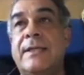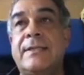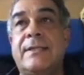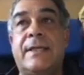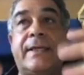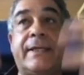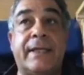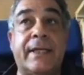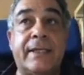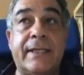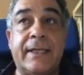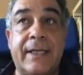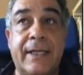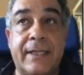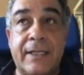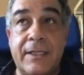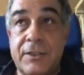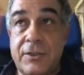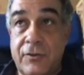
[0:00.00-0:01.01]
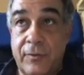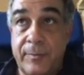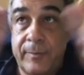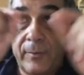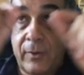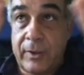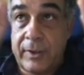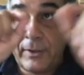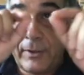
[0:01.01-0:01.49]
a kinetic energy of
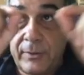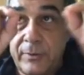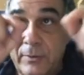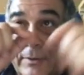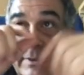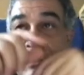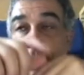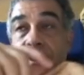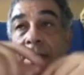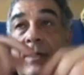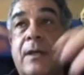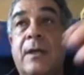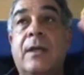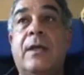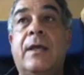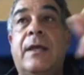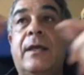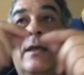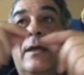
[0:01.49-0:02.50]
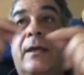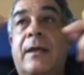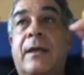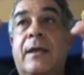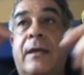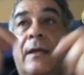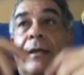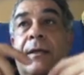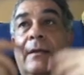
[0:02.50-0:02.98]
molecules,
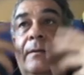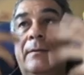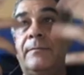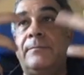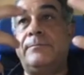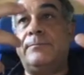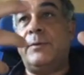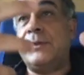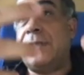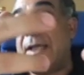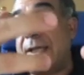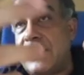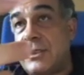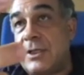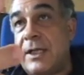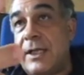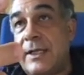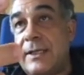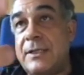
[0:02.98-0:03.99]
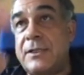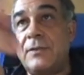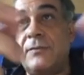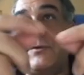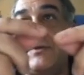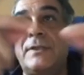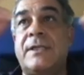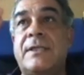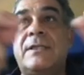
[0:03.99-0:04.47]
potential energy, for
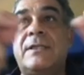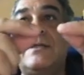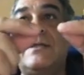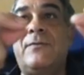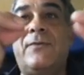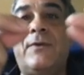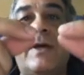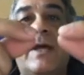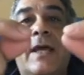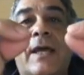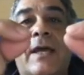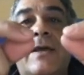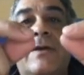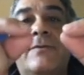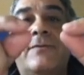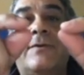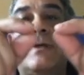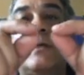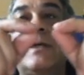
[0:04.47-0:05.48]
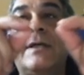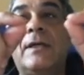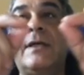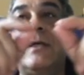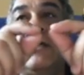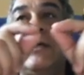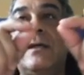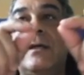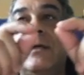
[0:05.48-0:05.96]
instance, if I have
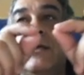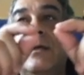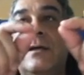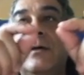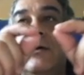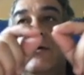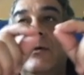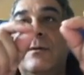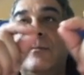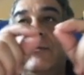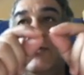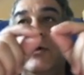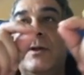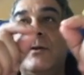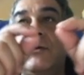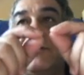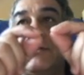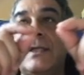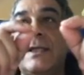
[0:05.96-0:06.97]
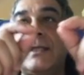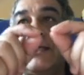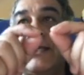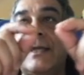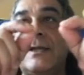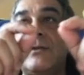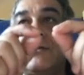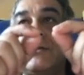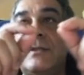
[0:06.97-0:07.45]
molecules that
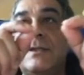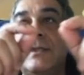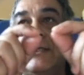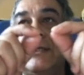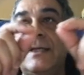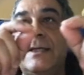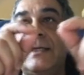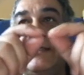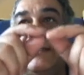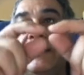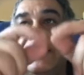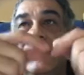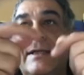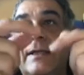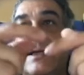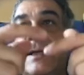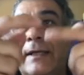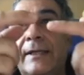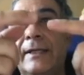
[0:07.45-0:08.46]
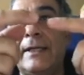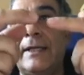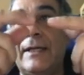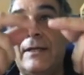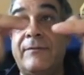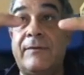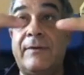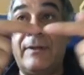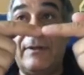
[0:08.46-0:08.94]
can oscillate, they can have